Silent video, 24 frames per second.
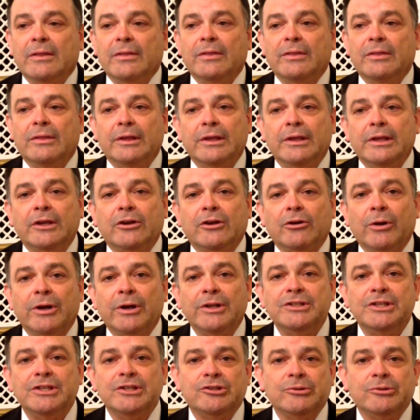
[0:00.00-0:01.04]
The
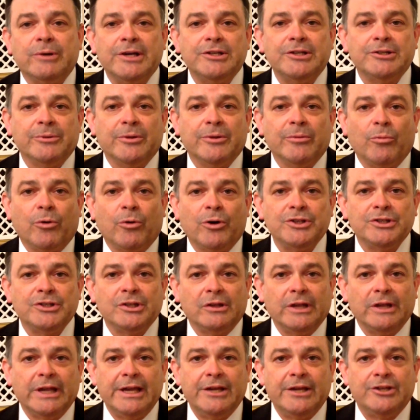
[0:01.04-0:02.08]
current situation with
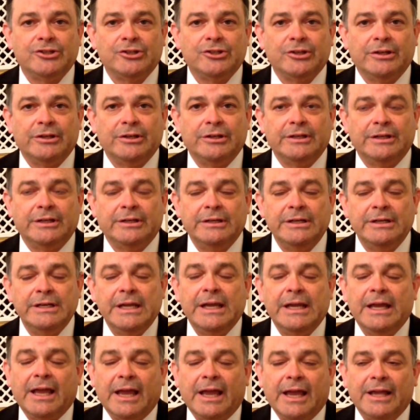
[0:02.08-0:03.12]
morcellation
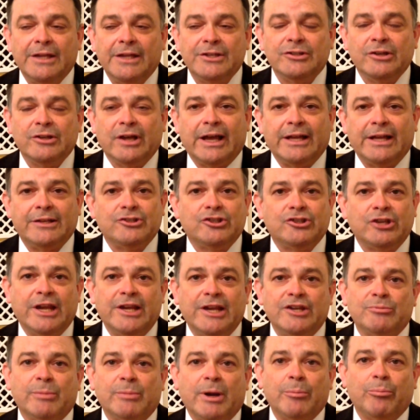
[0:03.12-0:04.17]
has not
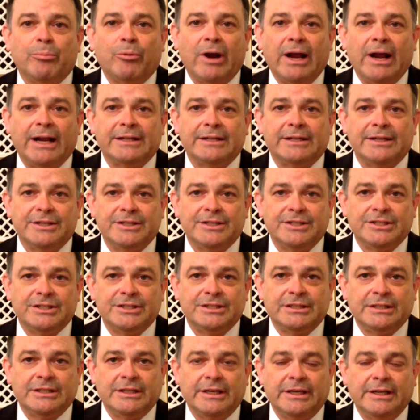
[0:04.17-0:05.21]
changed my
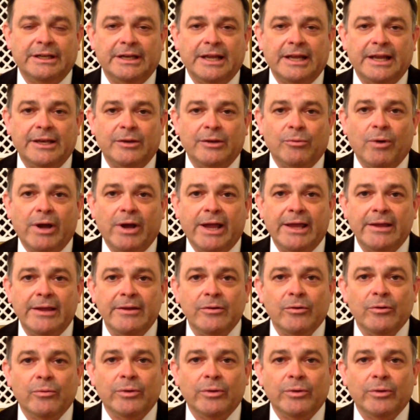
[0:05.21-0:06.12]
practice in any way.